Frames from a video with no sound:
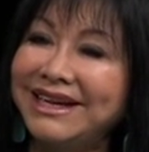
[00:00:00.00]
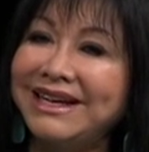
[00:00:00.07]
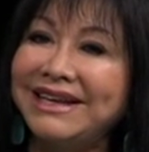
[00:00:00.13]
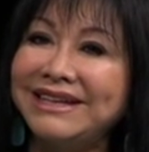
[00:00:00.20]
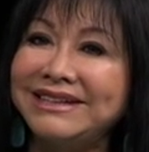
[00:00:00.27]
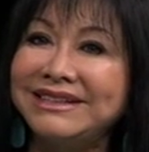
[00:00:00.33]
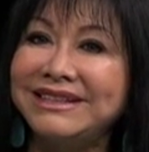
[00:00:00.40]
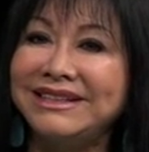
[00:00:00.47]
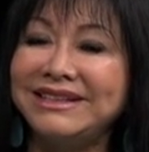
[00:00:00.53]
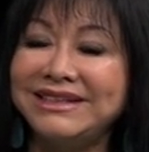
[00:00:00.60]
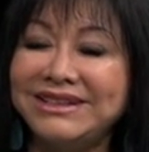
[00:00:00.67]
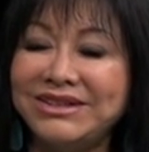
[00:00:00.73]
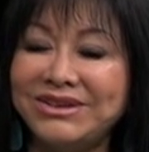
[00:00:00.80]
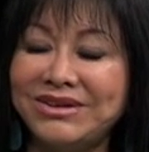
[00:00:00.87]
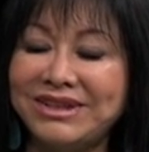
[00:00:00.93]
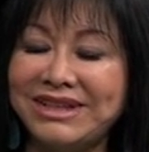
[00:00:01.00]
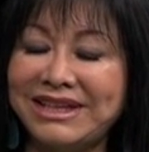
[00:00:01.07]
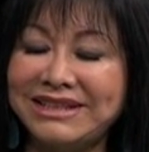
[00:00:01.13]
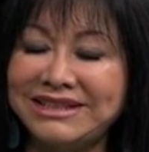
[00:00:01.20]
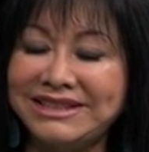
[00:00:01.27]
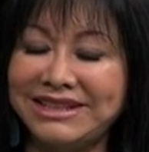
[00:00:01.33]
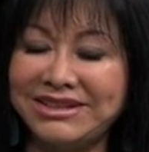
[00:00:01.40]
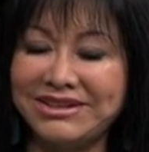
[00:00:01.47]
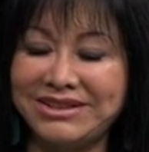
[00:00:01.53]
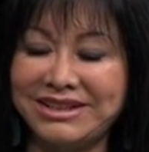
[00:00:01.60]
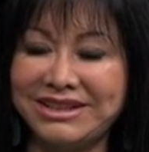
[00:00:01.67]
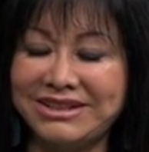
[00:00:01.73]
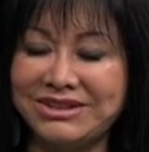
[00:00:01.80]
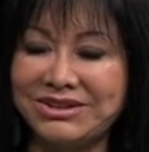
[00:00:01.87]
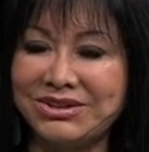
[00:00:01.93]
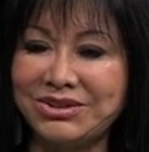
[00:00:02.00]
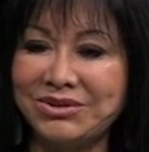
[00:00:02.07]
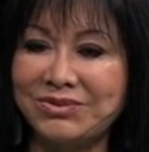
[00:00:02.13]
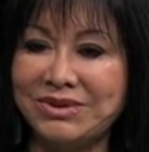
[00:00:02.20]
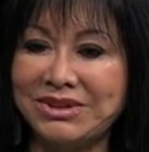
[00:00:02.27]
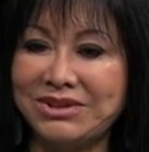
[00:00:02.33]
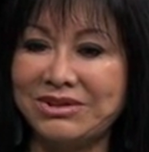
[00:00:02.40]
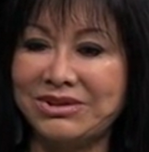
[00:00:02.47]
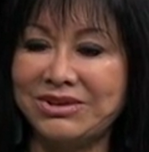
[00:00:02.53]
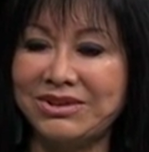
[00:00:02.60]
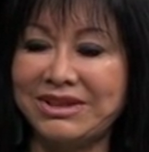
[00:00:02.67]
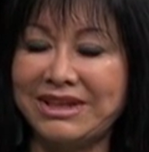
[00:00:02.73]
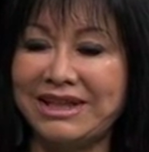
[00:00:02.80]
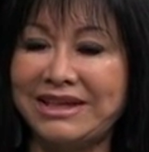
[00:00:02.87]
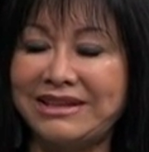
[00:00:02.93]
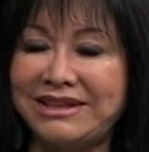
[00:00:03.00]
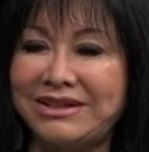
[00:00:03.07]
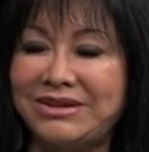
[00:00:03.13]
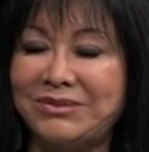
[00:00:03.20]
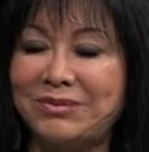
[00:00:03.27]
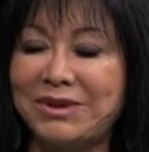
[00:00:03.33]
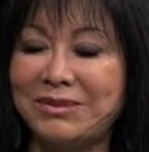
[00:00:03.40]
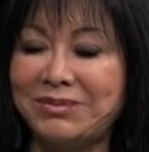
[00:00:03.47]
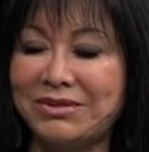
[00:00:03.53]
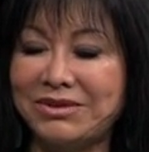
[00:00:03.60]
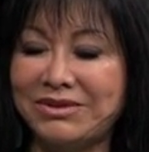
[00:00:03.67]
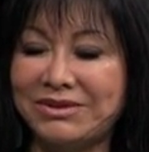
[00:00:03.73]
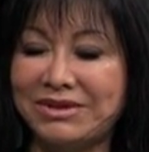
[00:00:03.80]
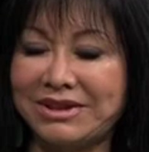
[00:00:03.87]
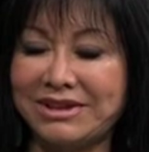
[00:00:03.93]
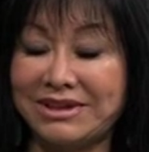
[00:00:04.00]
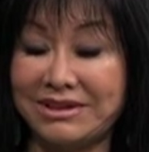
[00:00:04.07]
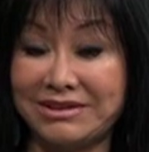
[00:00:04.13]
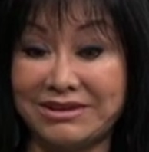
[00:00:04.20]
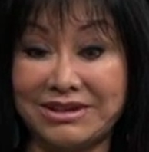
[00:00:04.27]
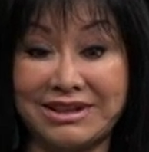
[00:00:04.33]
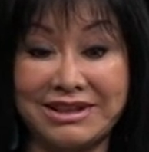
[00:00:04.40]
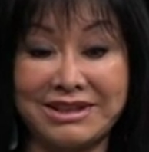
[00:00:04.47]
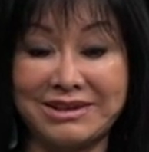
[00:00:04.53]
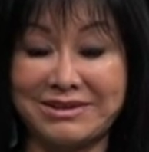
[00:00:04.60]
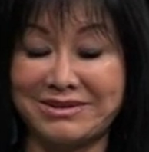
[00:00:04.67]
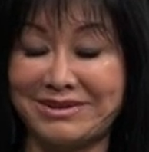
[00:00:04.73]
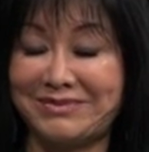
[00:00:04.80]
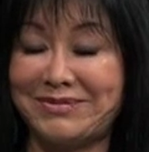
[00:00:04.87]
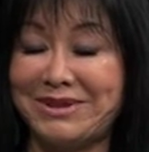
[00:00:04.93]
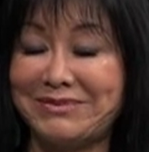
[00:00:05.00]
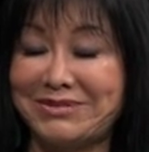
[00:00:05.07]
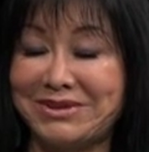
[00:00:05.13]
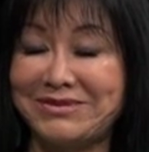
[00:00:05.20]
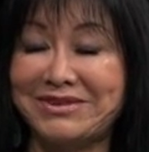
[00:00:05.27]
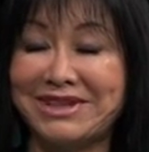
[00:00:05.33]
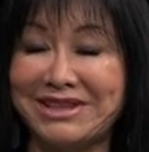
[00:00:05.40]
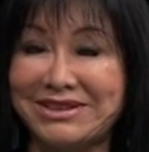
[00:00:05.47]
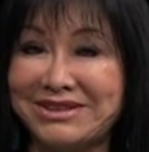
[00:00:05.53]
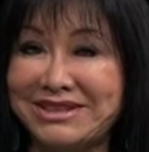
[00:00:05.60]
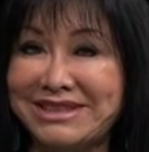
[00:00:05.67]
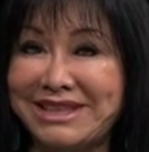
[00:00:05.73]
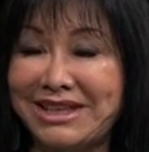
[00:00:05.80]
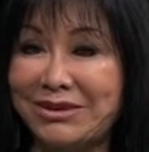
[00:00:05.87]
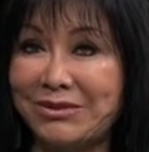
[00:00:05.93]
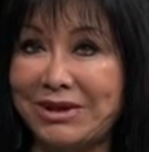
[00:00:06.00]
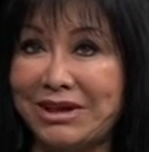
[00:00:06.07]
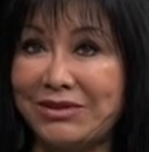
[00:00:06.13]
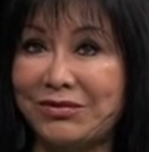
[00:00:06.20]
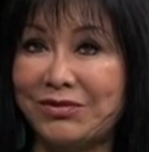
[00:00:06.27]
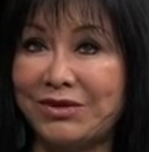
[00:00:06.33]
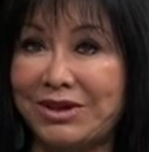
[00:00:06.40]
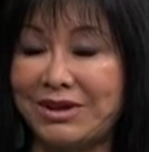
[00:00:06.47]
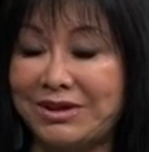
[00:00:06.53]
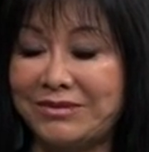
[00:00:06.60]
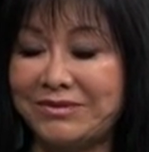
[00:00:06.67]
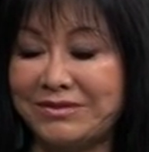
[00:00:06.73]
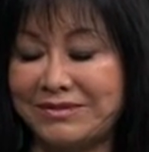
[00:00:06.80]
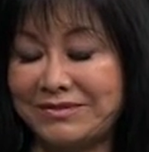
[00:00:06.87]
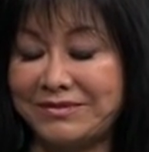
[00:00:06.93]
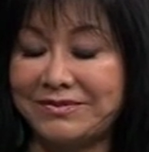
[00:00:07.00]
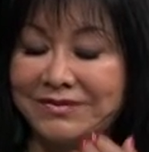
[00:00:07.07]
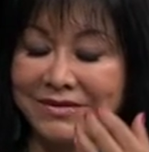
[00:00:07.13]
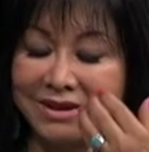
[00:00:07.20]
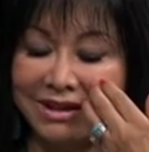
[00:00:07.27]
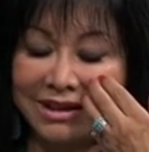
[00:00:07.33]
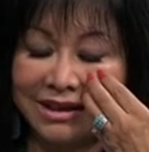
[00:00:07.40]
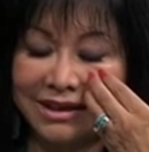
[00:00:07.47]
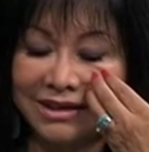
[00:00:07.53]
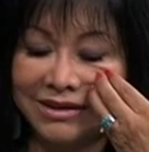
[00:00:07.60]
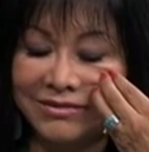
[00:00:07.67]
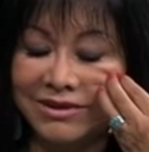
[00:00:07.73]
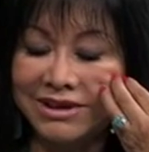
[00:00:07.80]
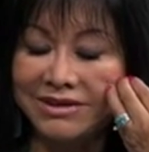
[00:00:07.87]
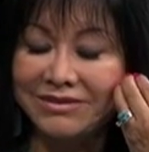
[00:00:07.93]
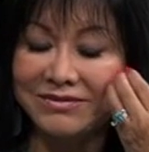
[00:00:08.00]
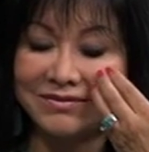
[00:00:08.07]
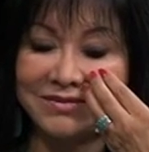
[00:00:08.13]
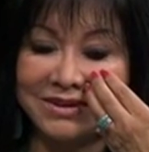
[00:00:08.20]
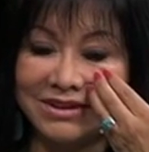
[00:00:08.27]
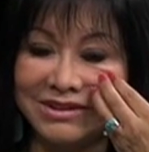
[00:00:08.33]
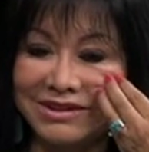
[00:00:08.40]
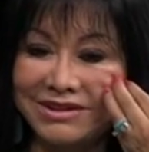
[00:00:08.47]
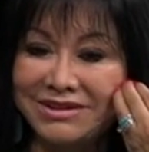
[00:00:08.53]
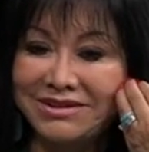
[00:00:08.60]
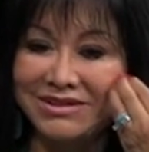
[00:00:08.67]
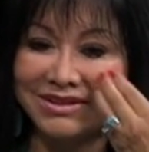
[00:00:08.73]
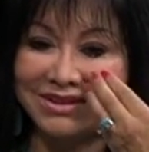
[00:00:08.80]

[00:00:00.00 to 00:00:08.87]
And, you know, and that's the other thing, too, when you look at, you know, people, a lot of people of color stay away from. Well, you, you